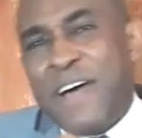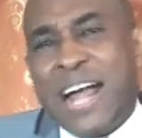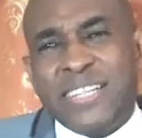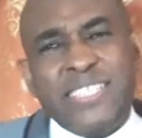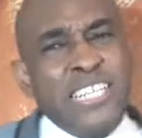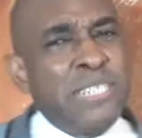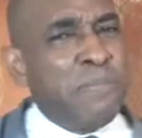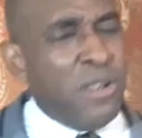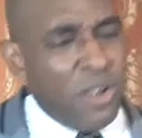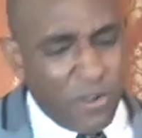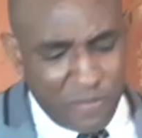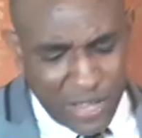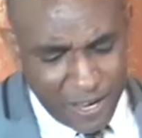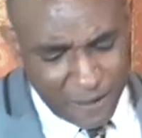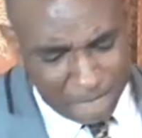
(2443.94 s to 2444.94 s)
The fact is,
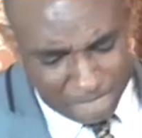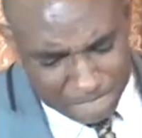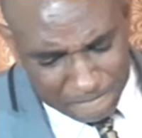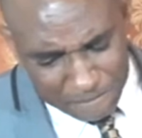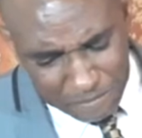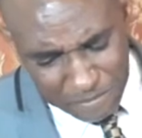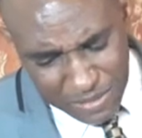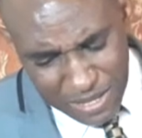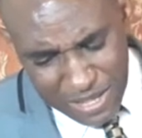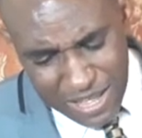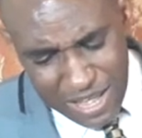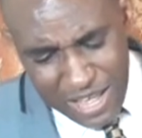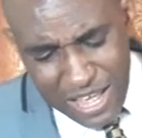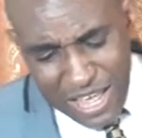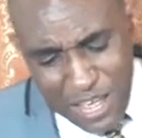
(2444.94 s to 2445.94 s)
beloved,
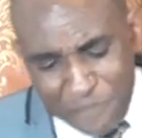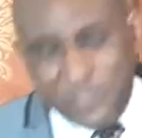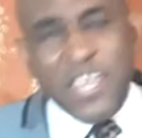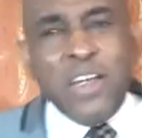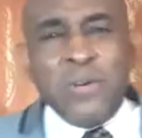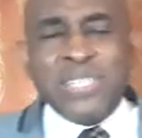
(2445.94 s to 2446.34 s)
if